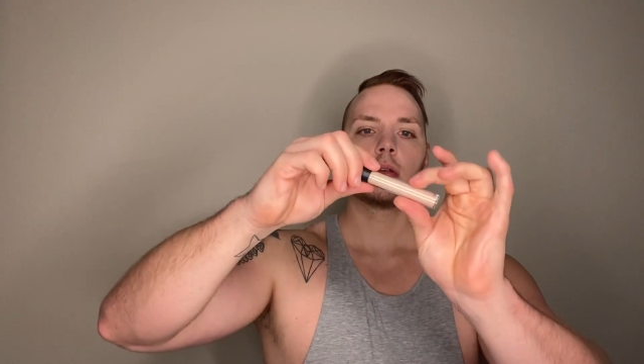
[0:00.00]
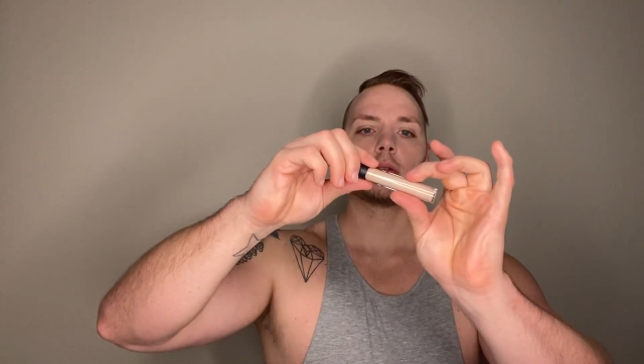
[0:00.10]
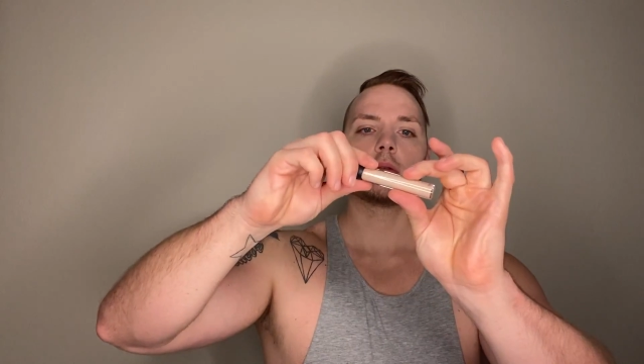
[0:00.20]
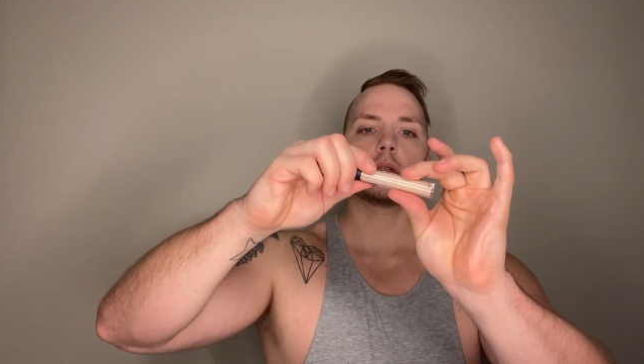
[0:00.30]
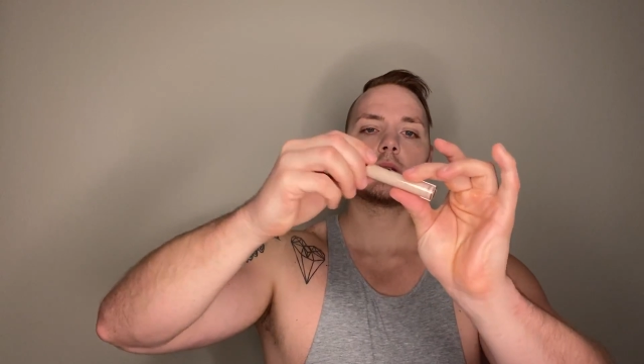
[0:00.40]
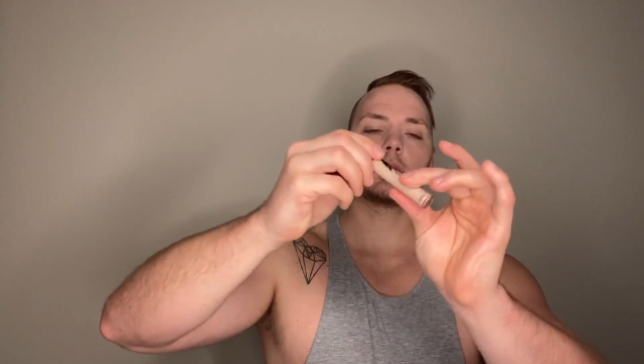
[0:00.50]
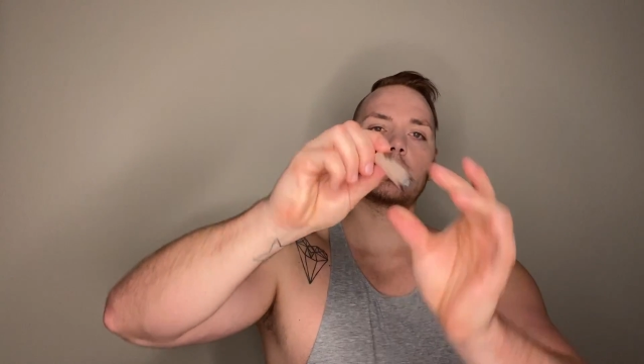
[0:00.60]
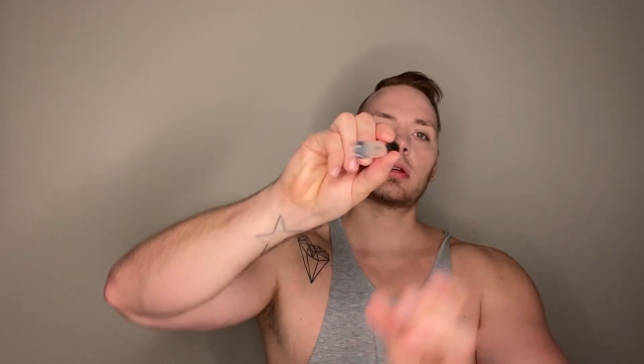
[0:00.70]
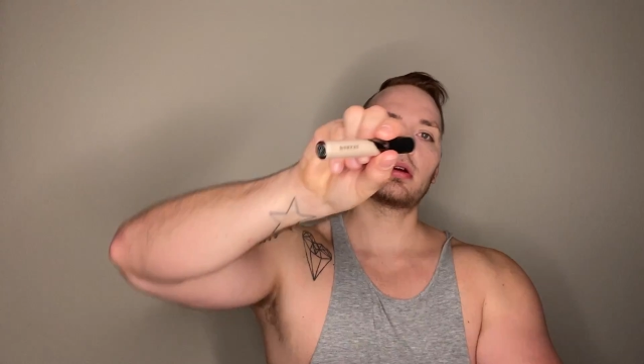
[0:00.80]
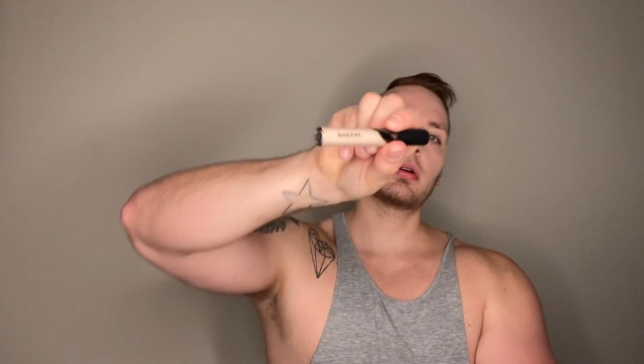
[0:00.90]
So this is
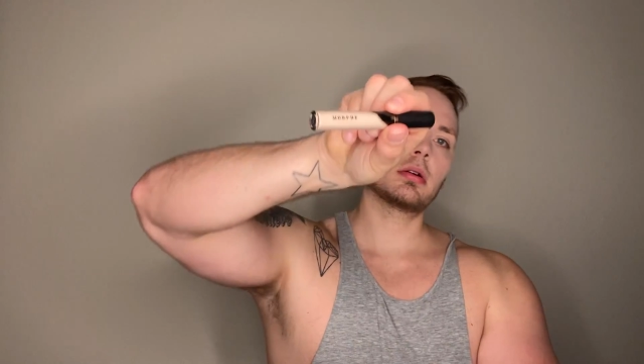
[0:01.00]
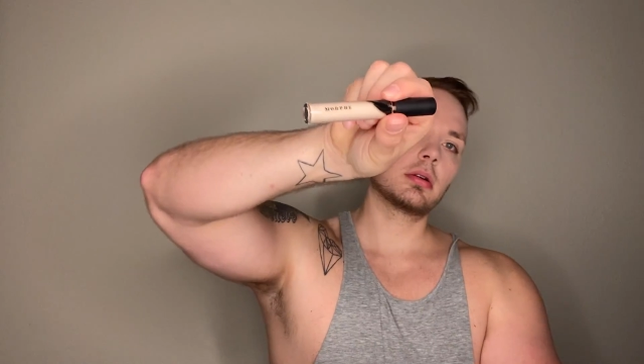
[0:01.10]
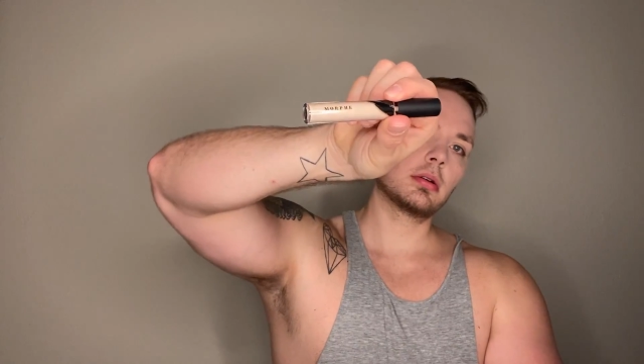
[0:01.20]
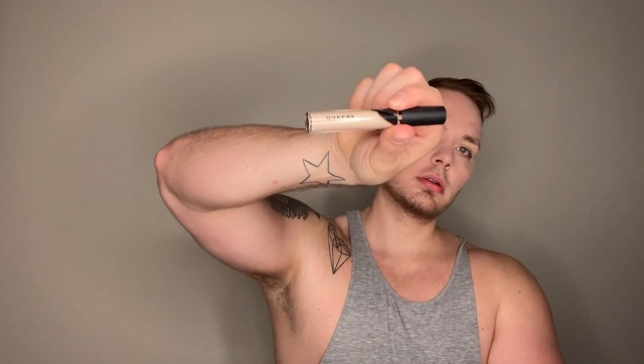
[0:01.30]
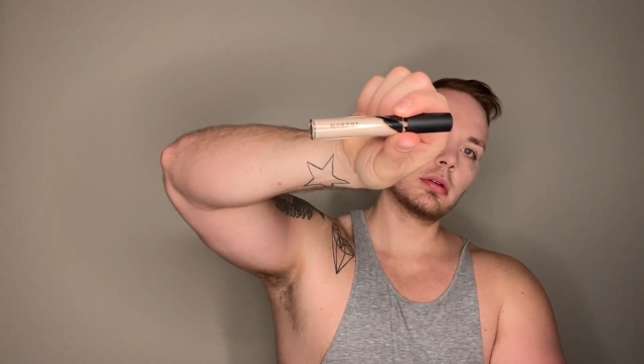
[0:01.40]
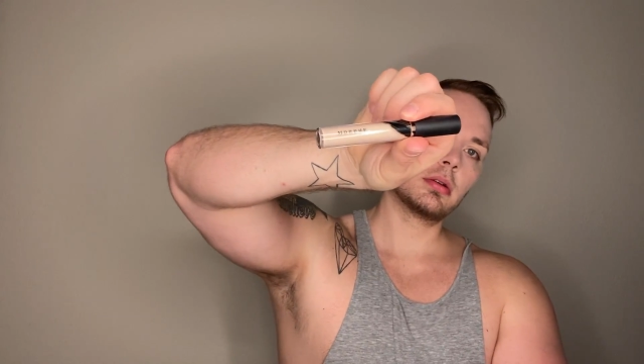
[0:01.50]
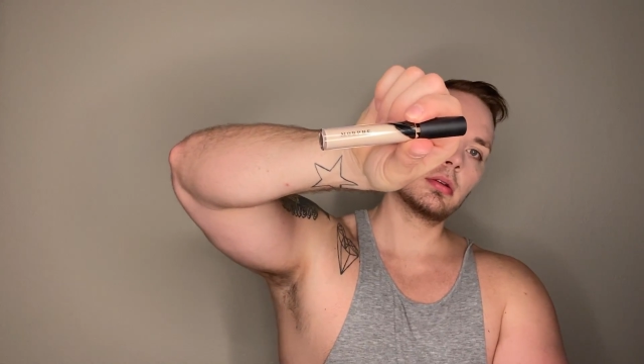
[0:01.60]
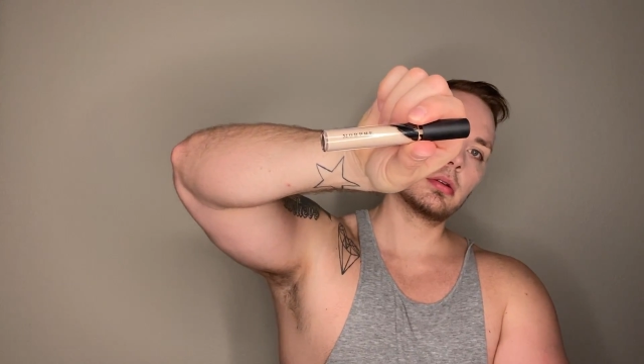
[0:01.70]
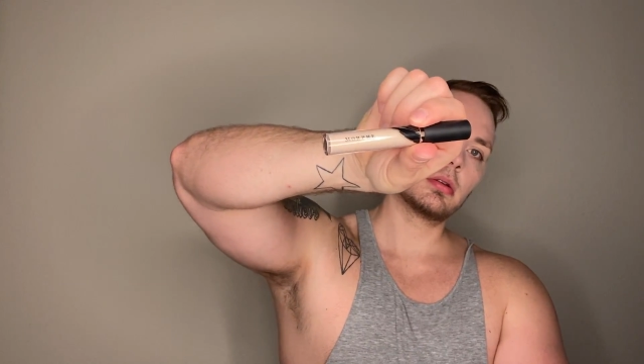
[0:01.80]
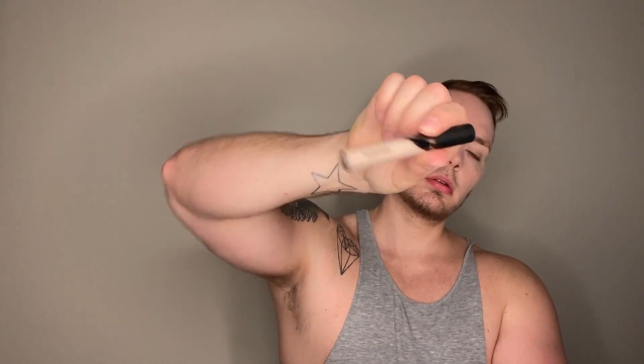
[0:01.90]
their
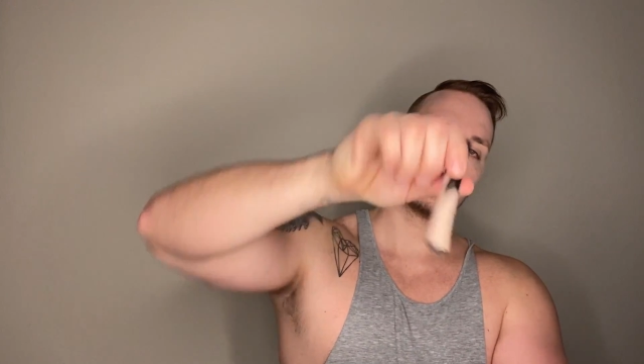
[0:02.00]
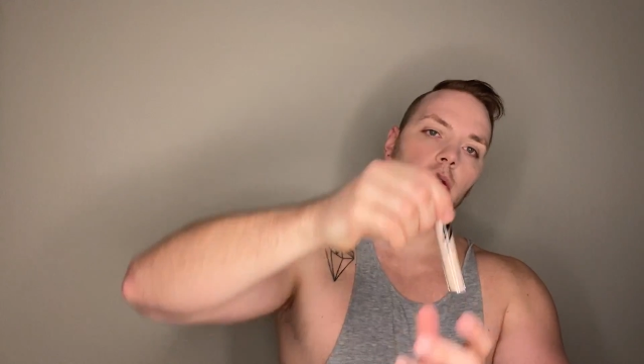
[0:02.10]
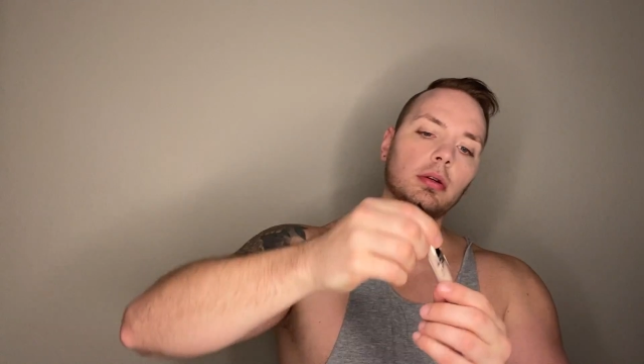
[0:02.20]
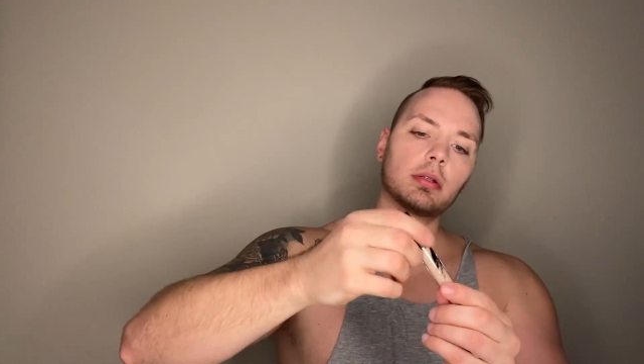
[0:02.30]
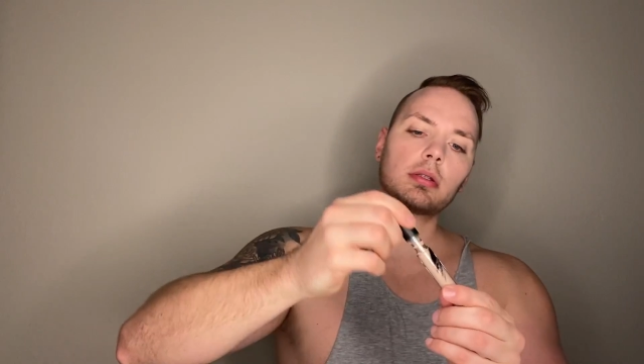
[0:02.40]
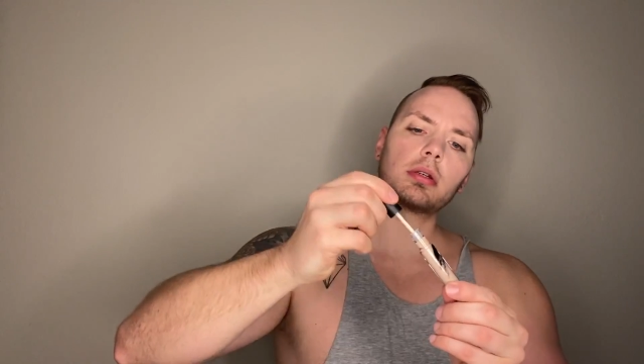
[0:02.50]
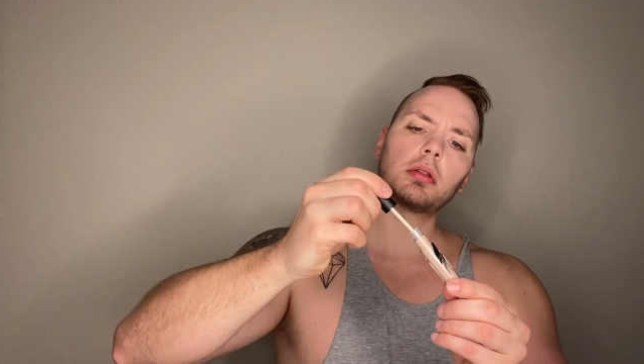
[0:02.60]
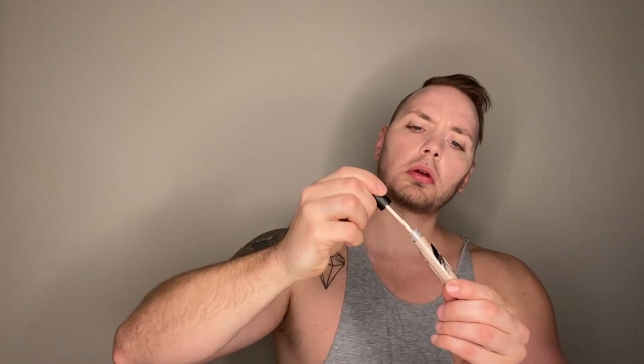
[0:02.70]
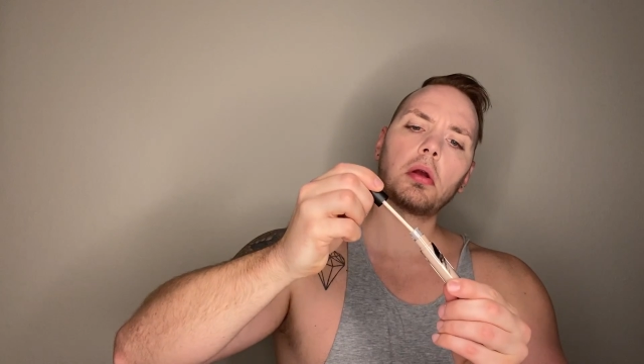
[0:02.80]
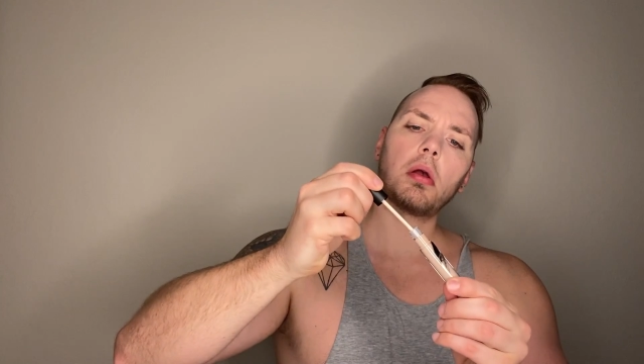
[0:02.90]

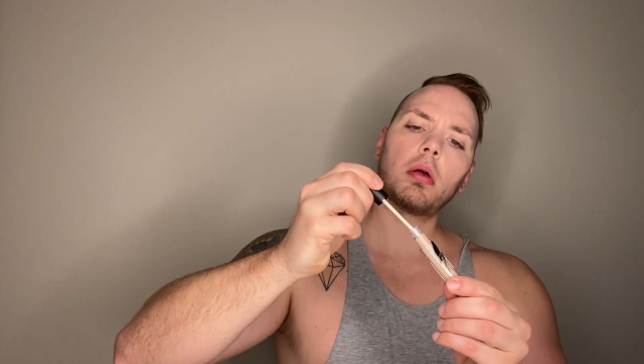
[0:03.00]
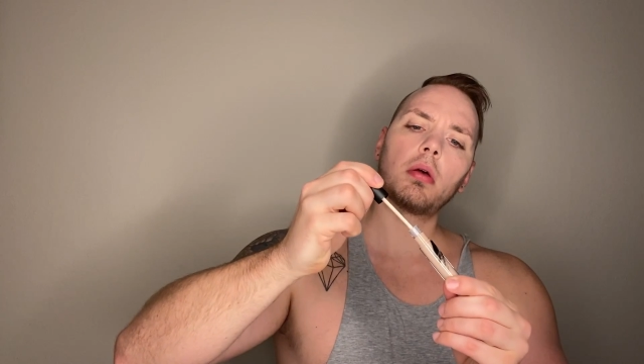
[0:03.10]
concealer.